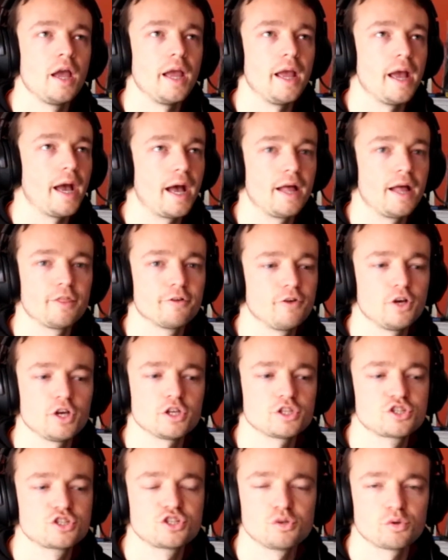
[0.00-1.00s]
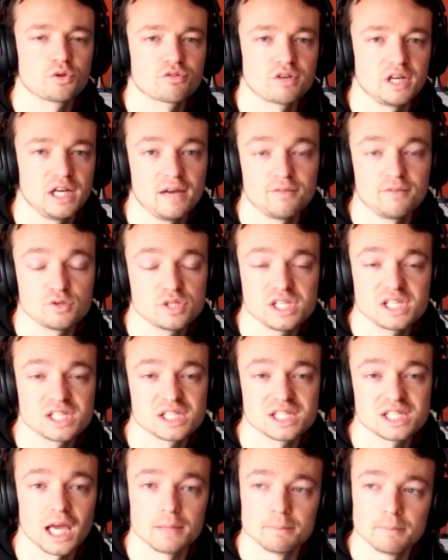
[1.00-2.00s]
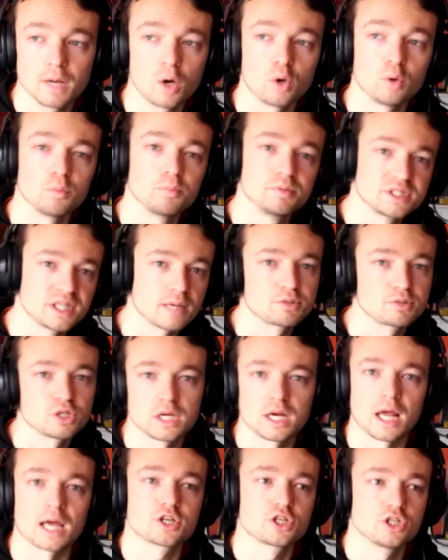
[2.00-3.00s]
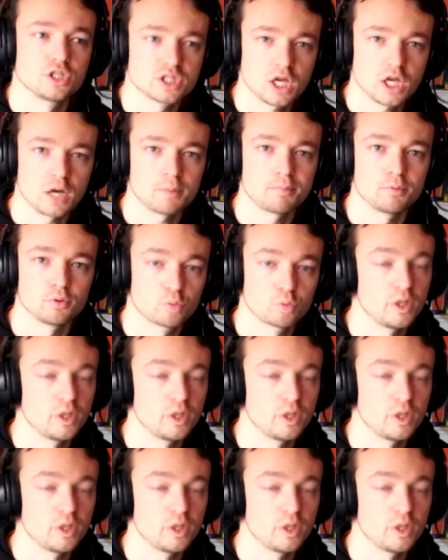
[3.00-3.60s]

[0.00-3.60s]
At the first two or three levels, it's the same. Oh, perception and action is coupled.